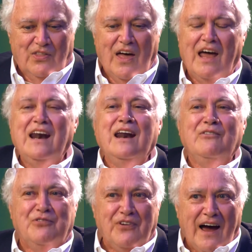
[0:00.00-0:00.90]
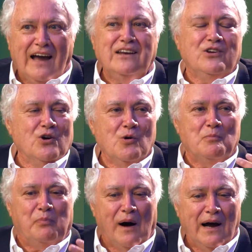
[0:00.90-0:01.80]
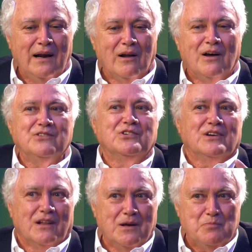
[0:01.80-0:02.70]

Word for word: that, in fact, you're biologically